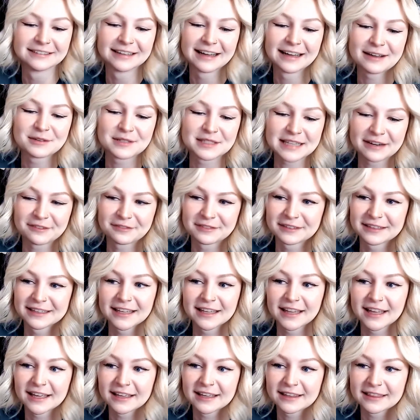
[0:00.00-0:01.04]
i was definitely
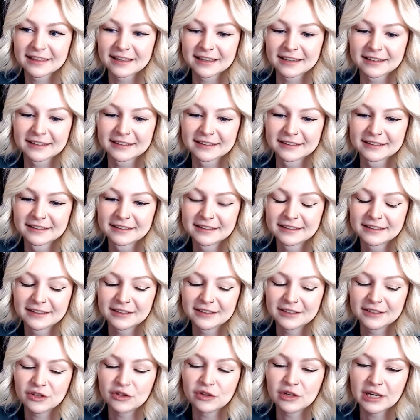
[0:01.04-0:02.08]
like the
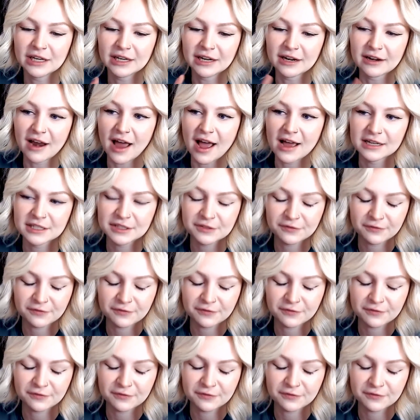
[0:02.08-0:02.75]
you need a nine to